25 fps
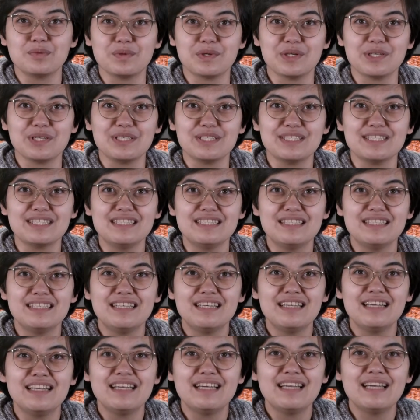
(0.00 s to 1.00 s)
the world.
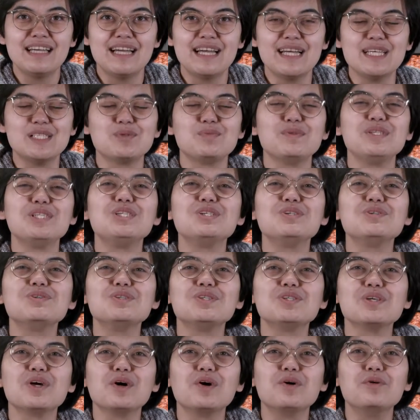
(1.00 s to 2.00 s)
As we
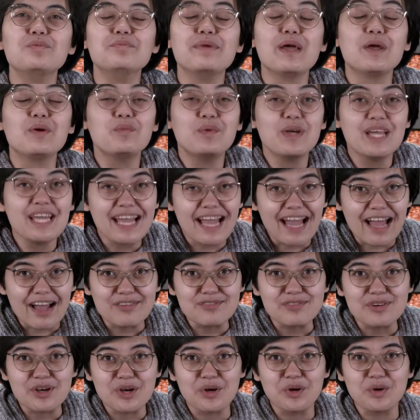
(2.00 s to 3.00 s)
do so, may we
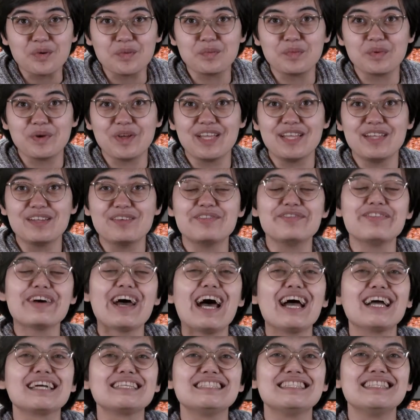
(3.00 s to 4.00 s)
have hope in the
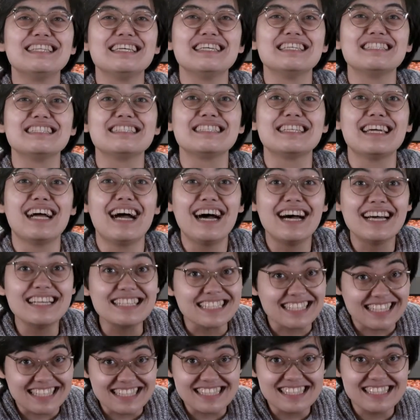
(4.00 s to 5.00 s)
fact that
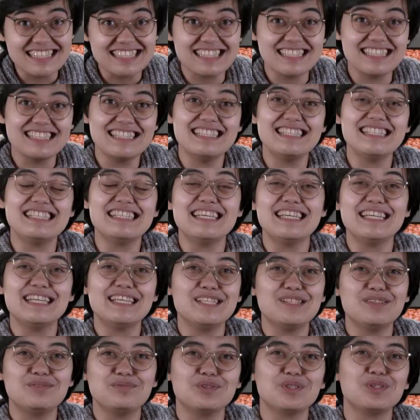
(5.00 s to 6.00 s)
God is
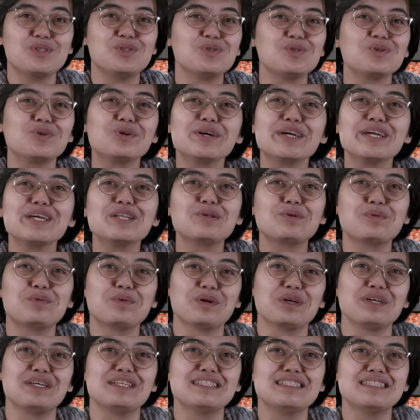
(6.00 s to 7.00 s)
indeed restoring the
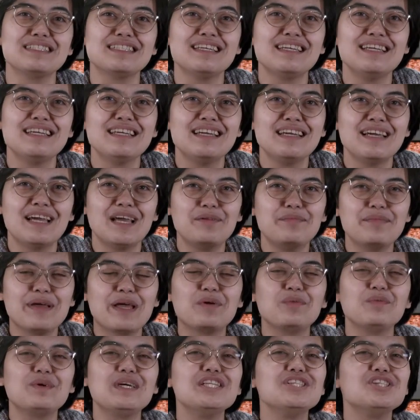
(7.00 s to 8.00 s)
world, and
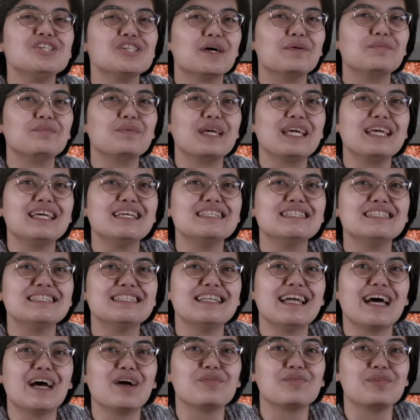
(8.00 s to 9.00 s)
may we jump
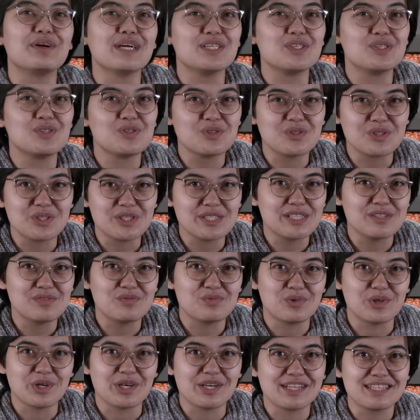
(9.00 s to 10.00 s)
into that
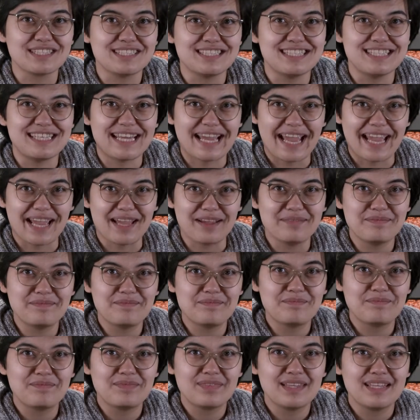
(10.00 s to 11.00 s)
restorative work today.
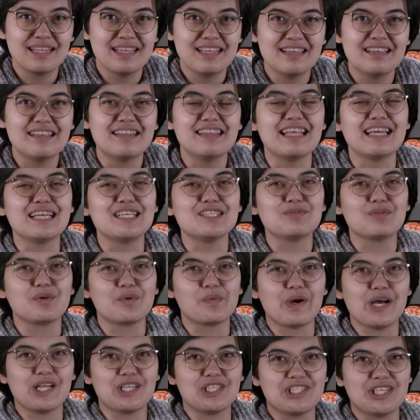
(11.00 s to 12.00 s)
Thanks
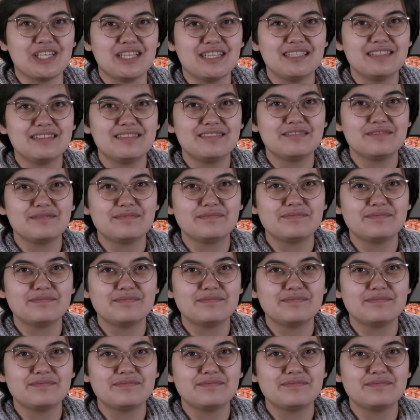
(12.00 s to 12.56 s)
for watching.